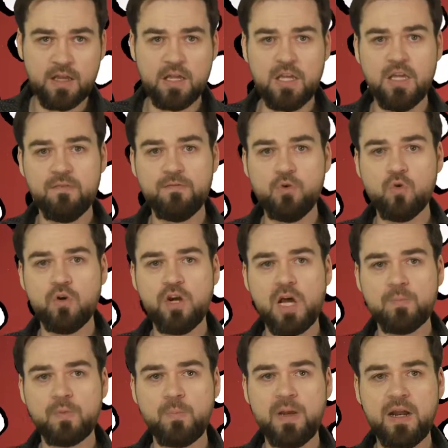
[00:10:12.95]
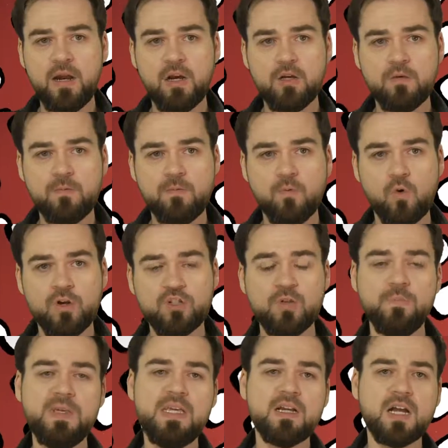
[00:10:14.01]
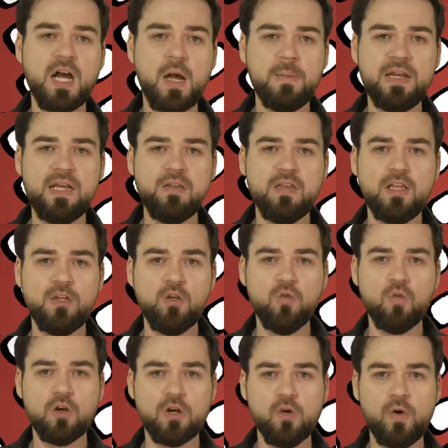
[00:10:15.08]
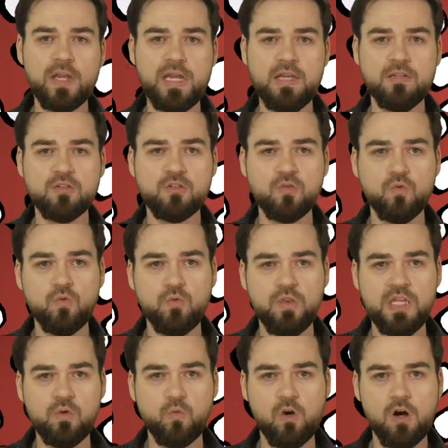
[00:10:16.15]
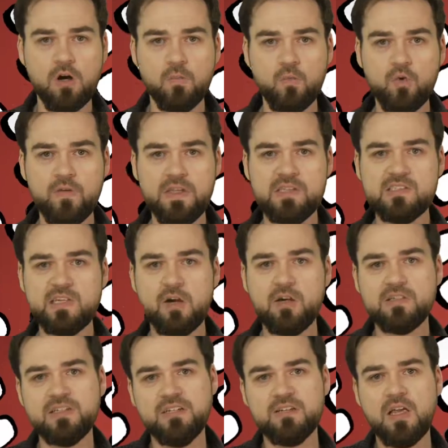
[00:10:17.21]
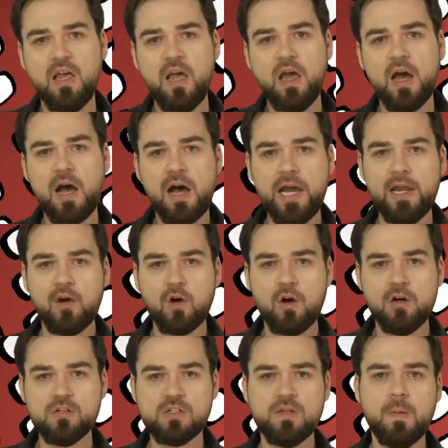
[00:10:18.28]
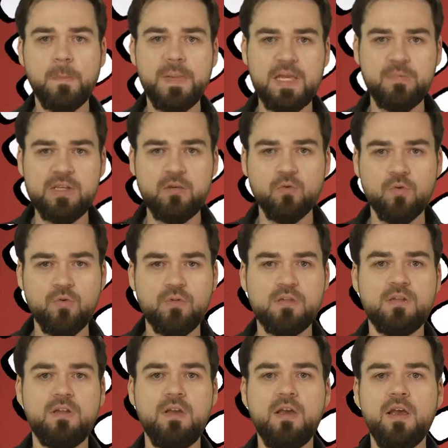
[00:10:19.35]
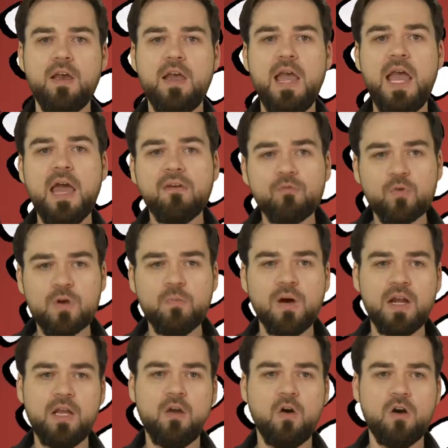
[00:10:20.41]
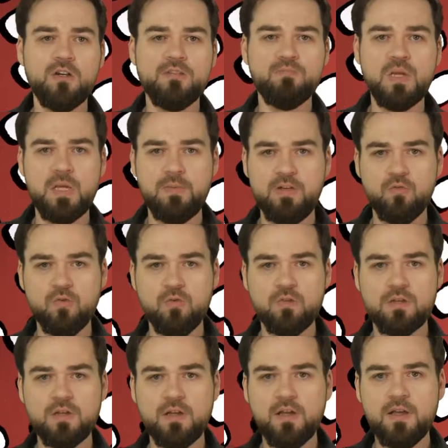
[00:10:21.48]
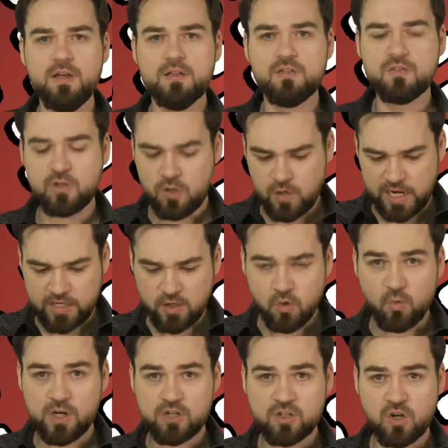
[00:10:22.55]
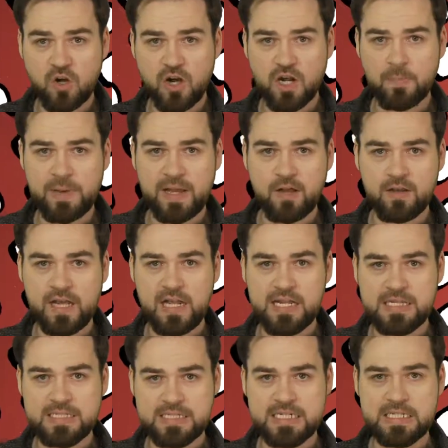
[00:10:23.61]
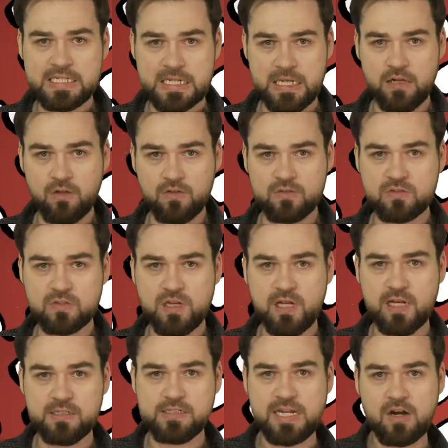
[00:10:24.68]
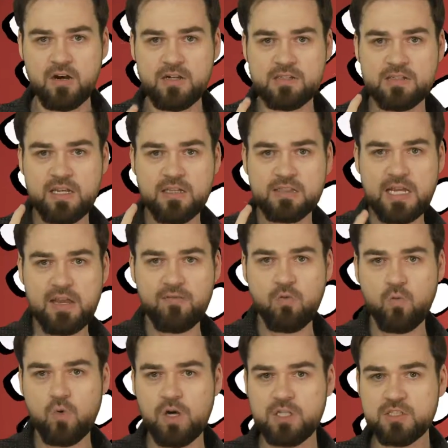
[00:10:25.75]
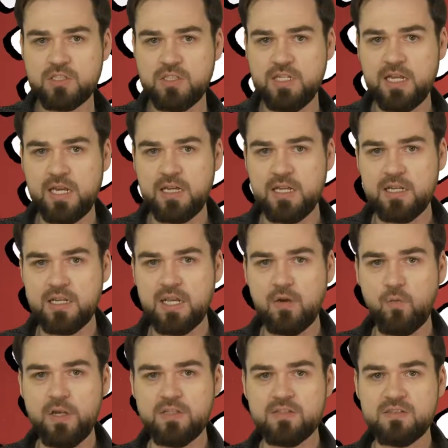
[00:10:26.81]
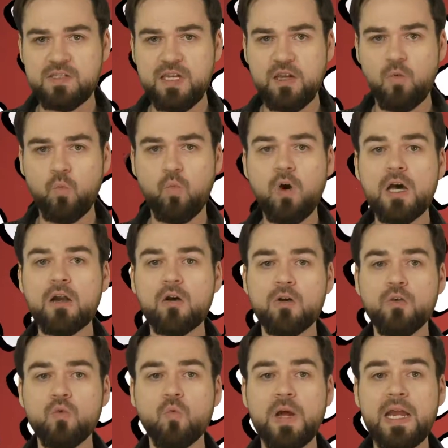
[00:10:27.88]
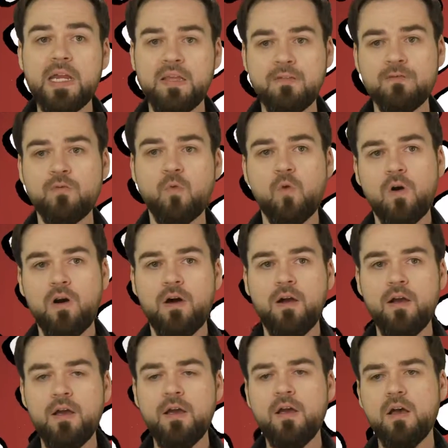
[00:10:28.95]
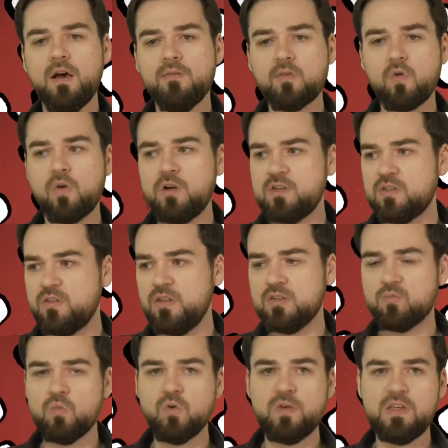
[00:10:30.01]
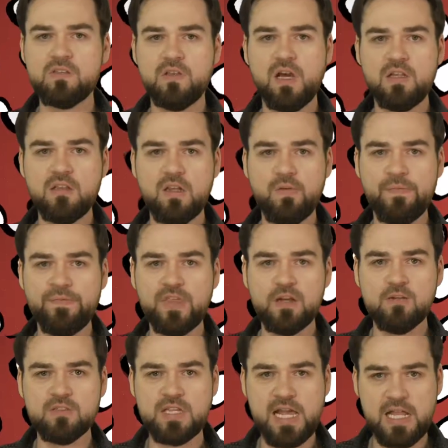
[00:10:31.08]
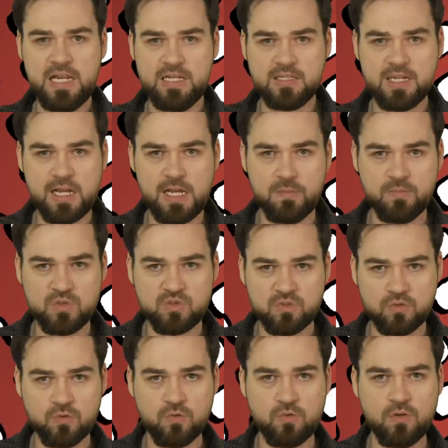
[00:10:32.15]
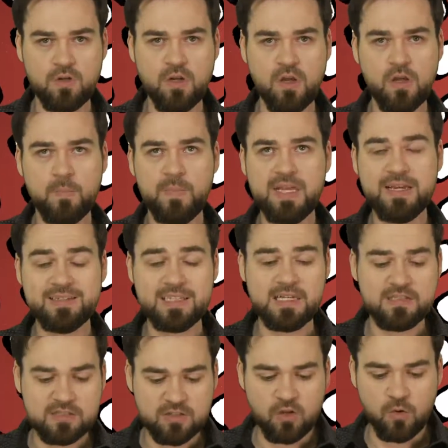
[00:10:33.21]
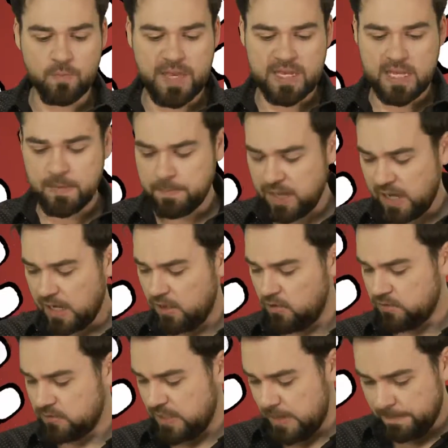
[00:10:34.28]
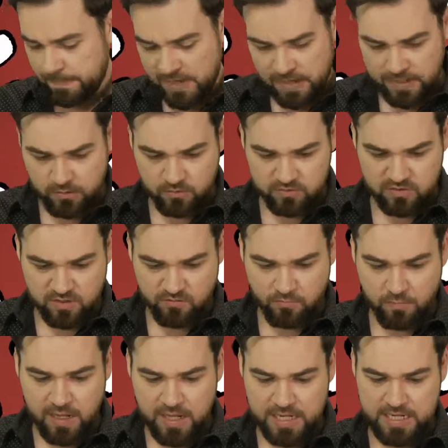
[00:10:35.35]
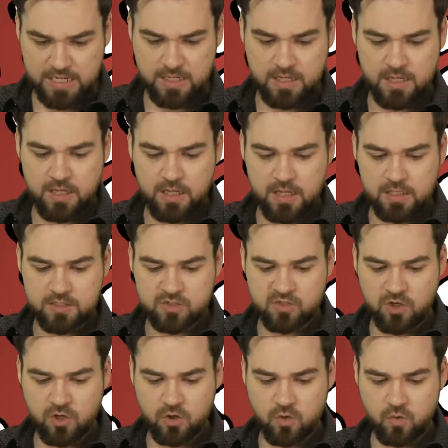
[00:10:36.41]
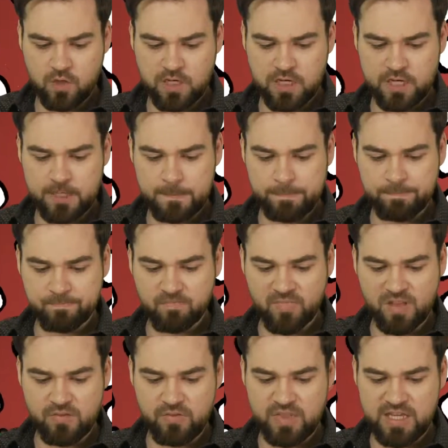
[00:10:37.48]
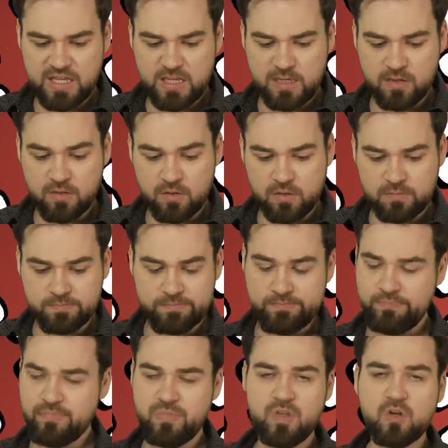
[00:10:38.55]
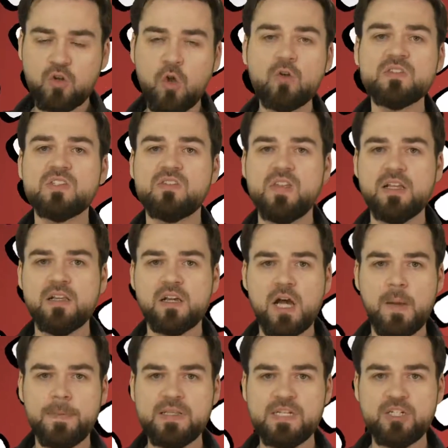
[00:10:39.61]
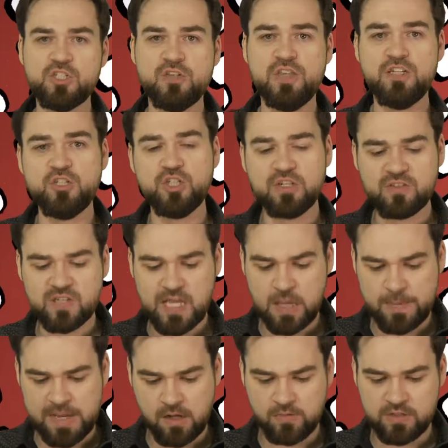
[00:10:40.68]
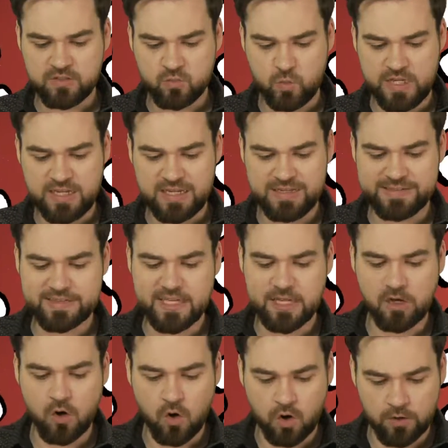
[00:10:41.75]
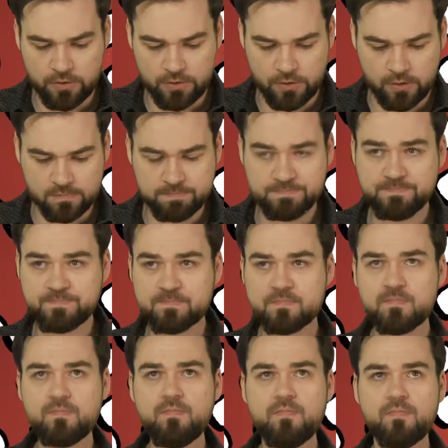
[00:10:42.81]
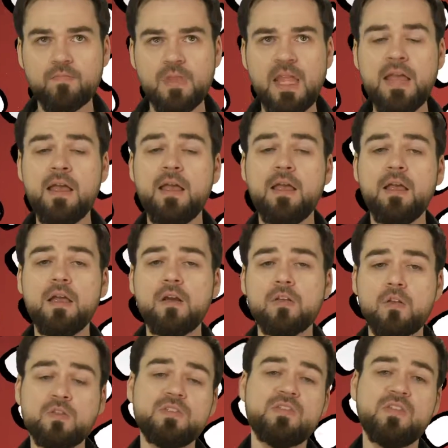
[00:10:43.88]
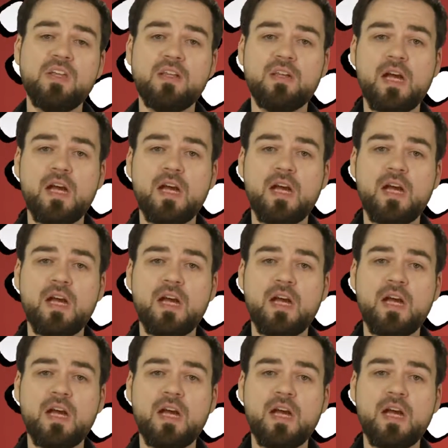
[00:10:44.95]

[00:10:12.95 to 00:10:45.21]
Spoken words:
If you are not prepared for it to be a comedy, then you are going into the wrong movie. Sarah says, I heart Baby Groot. Everybody hearts Baby Groot. So I don't want to talk about any details. Darren says, I haven't watched it yet and can't wait to see it. What are you waiting for? Of course, this movie is not leaving theaters anytime soon because it is still making piles and piles of money. So the closest thing to competition that just came out this week is King Arthur. Closest thing to